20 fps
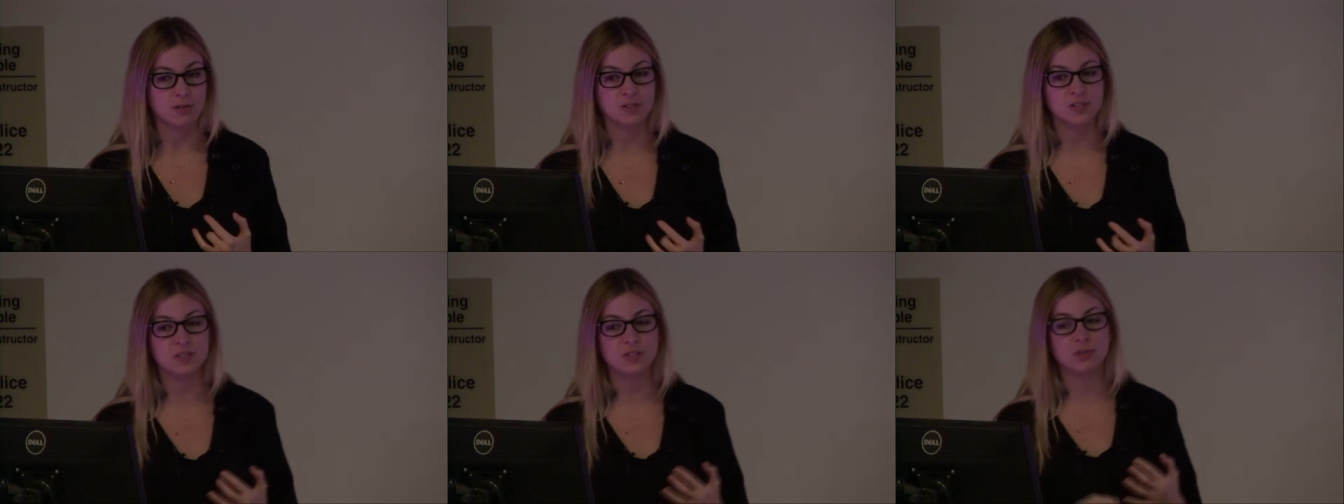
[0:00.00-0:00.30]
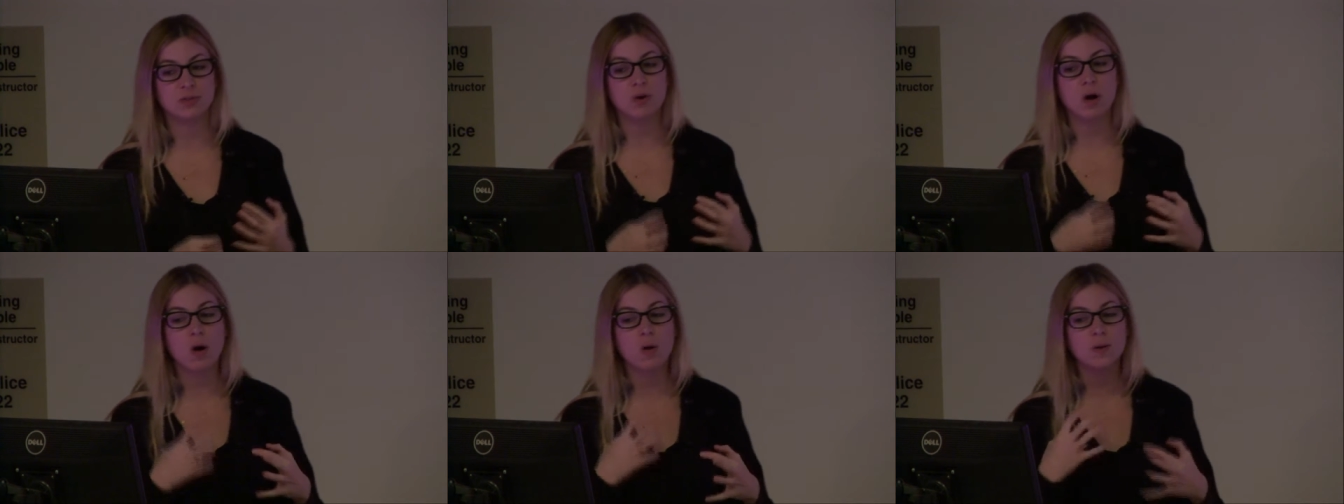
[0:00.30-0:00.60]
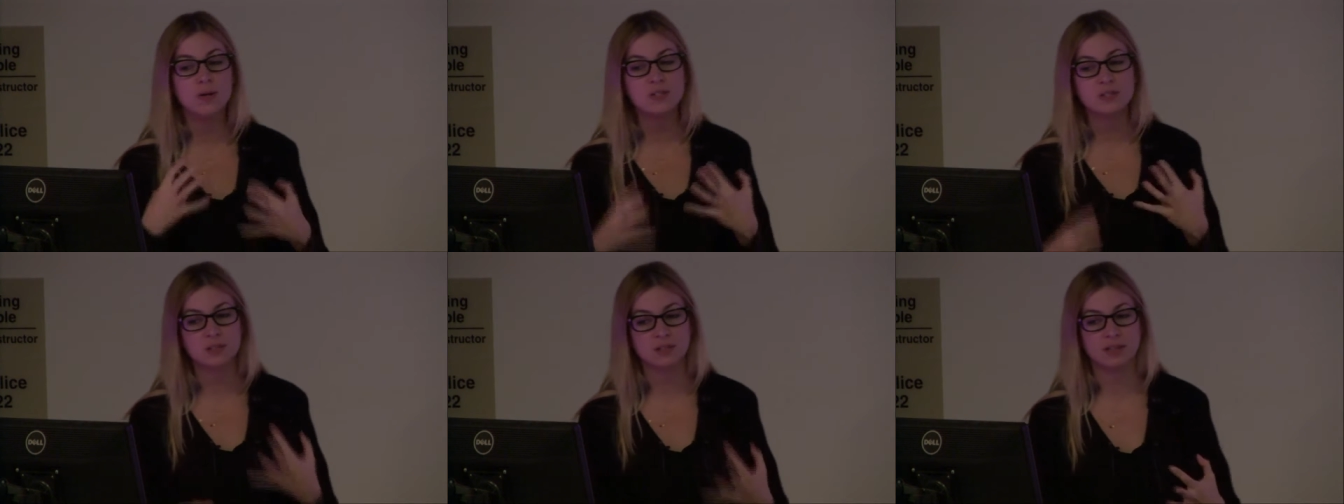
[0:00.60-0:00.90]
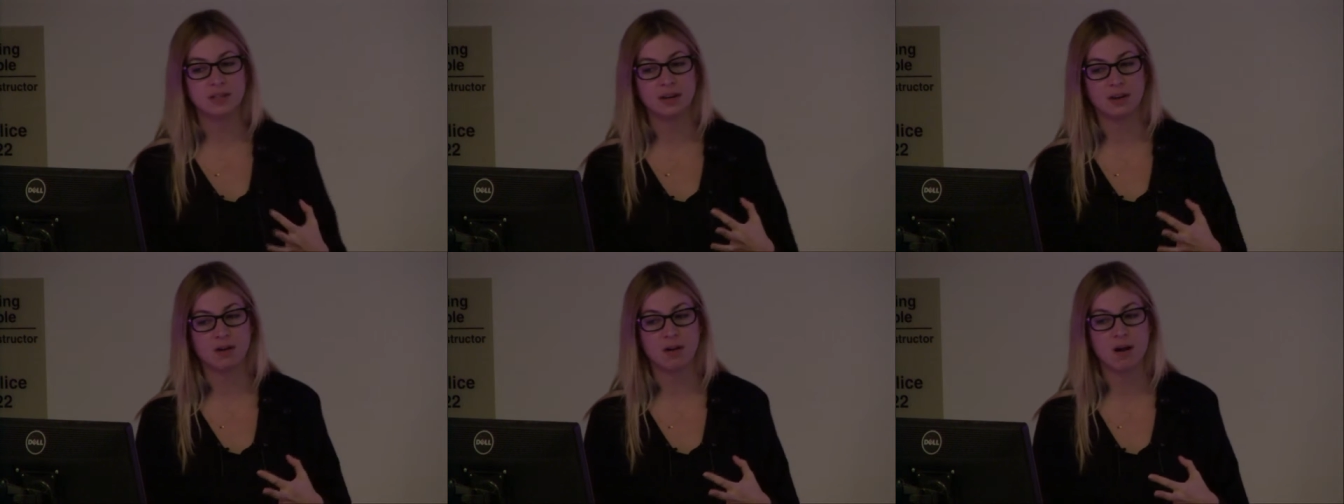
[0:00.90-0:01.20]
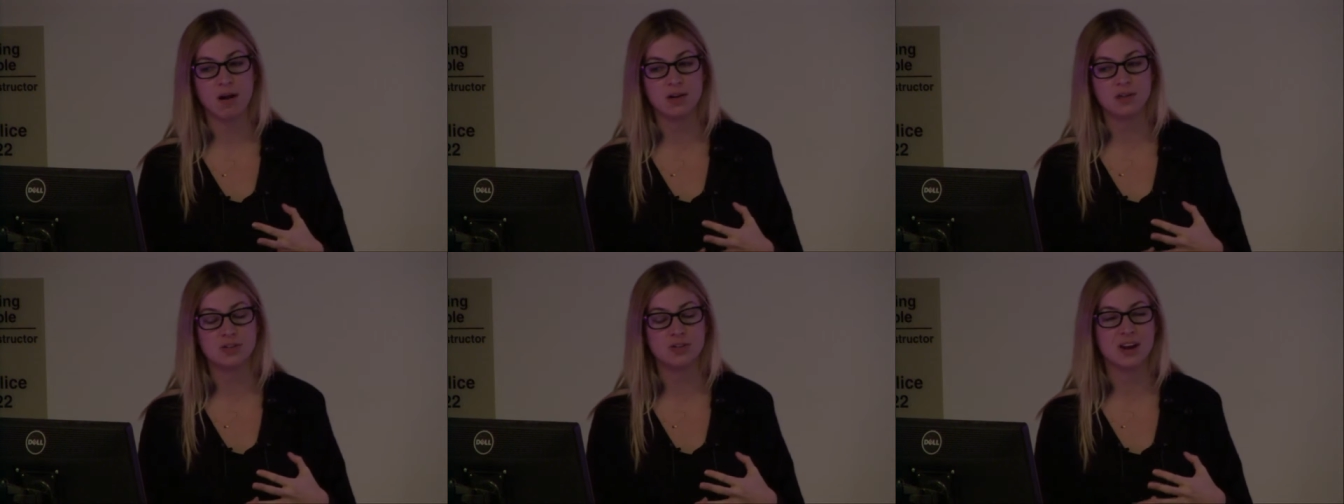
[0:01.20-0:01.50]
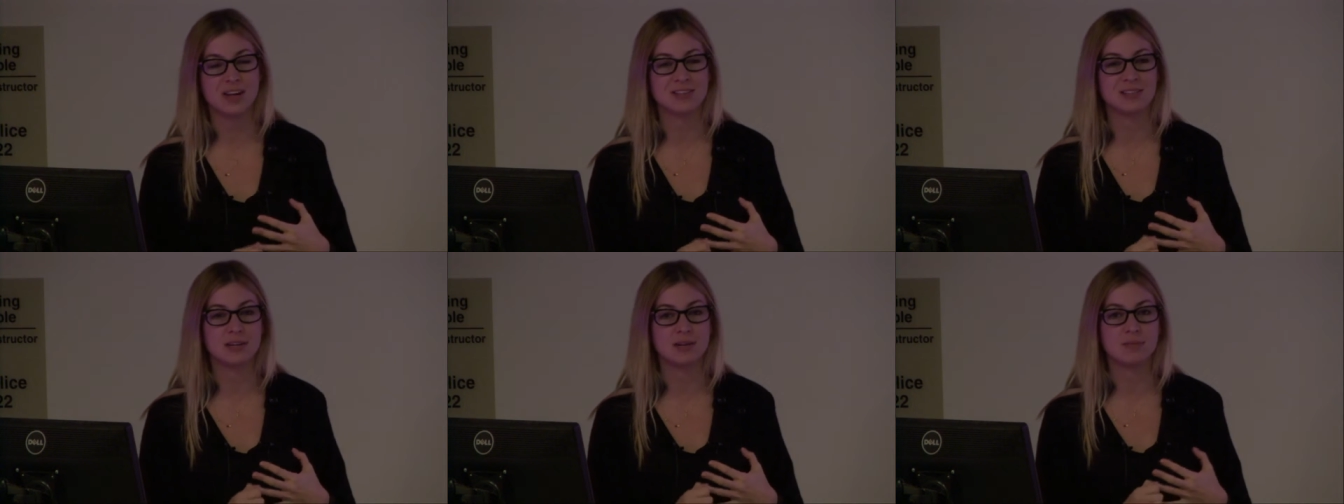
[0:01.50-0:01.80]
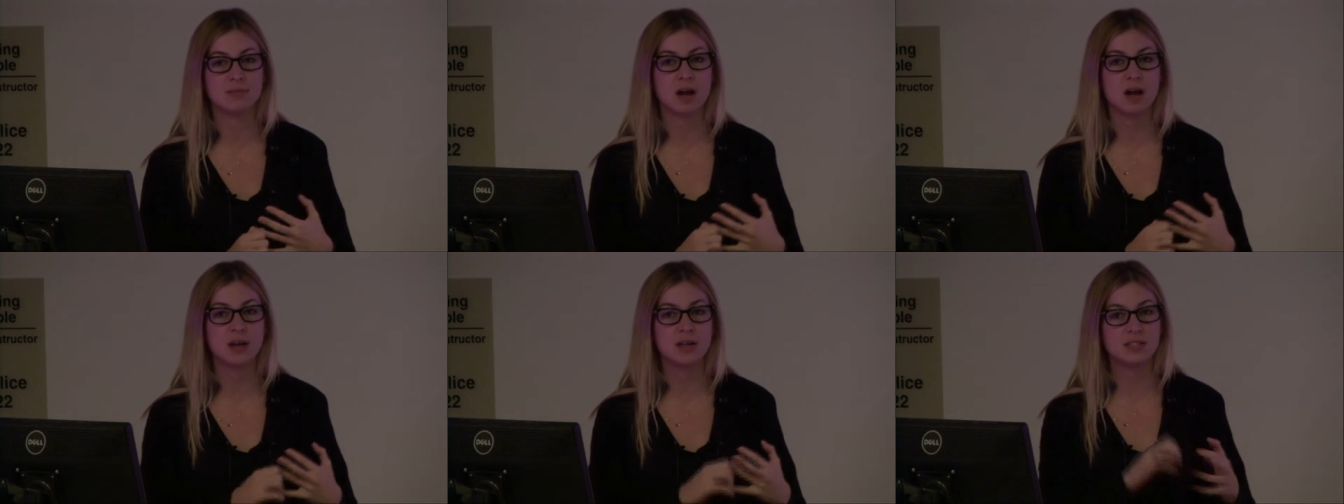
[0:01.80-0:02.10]
So you're always looking at contrast. And
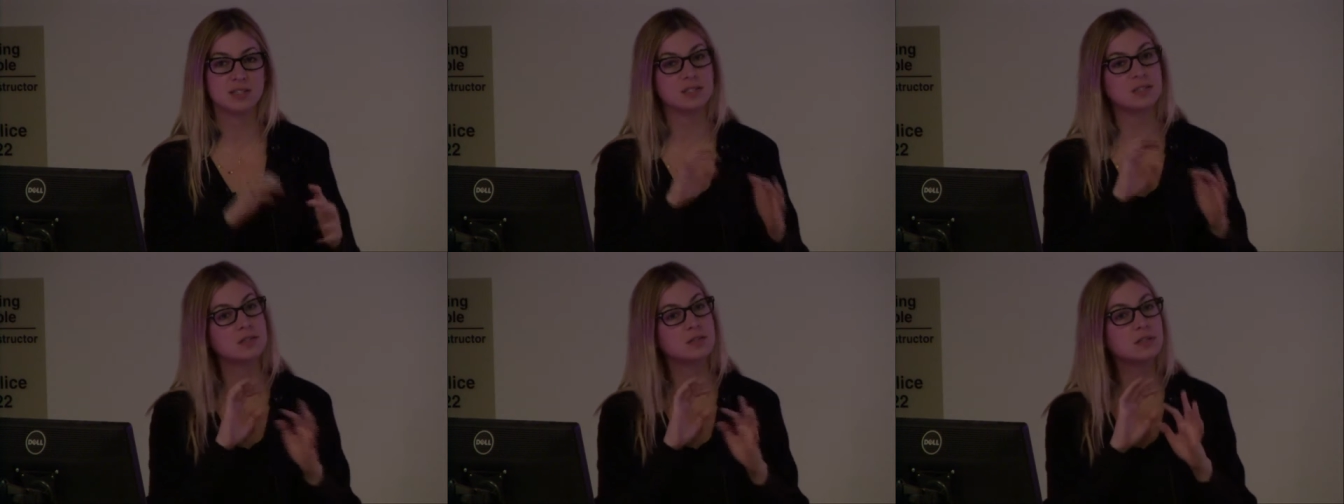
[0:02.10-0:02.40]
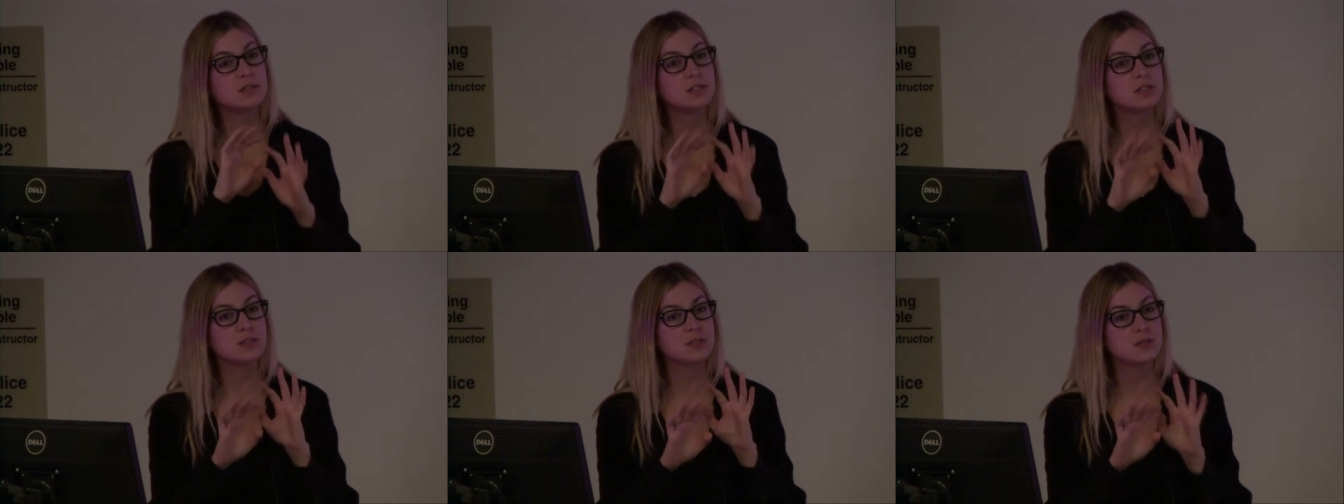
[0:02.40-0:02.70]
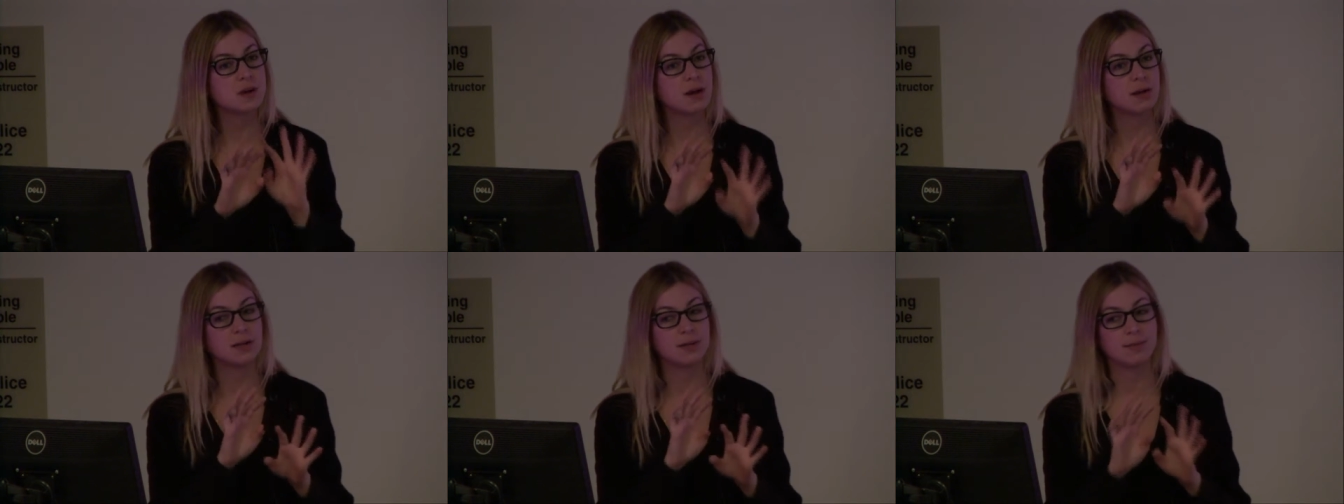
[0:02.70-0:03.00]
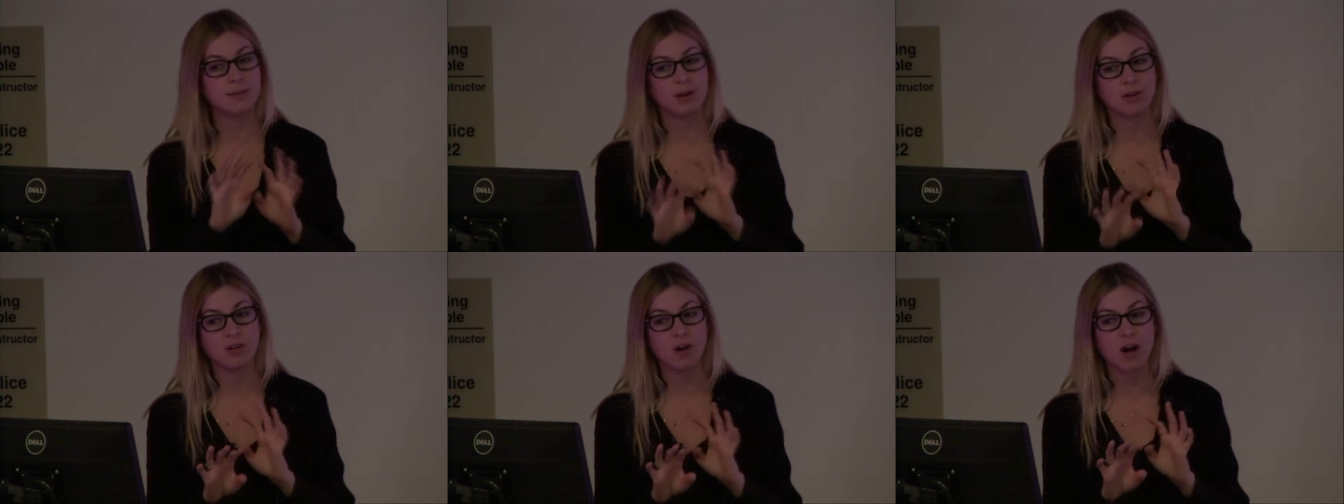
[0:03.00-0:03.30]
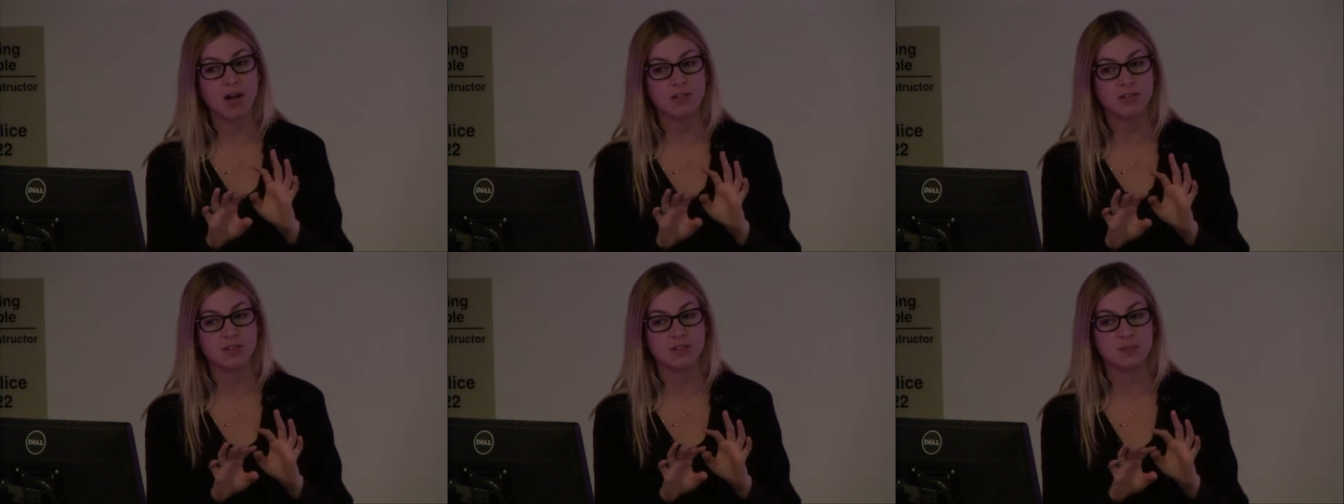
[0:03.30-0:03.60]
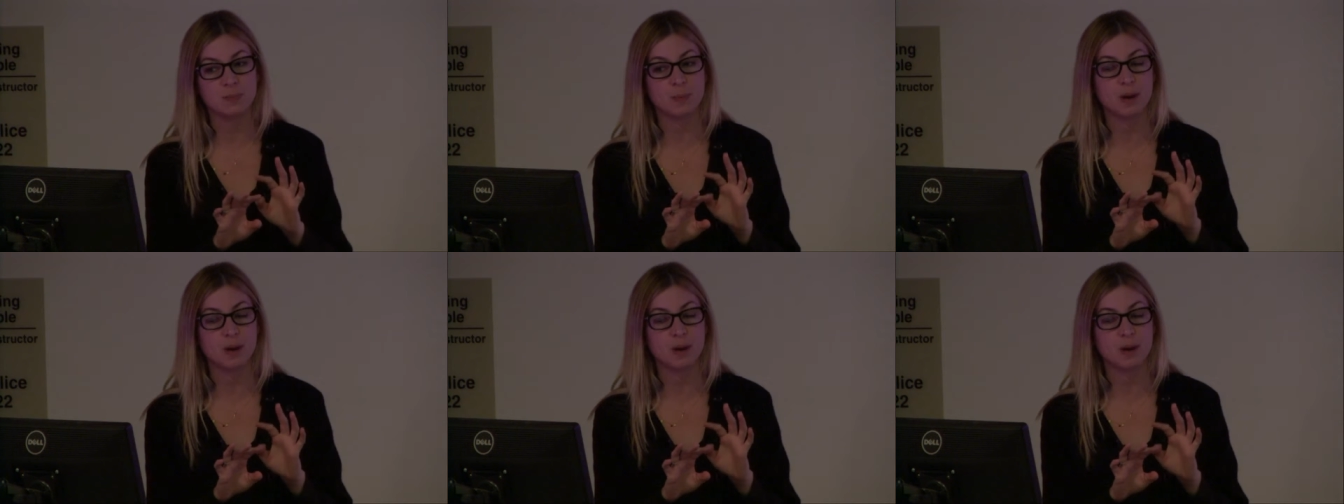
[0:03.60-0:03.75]
I'm not necessarily just talking about colors,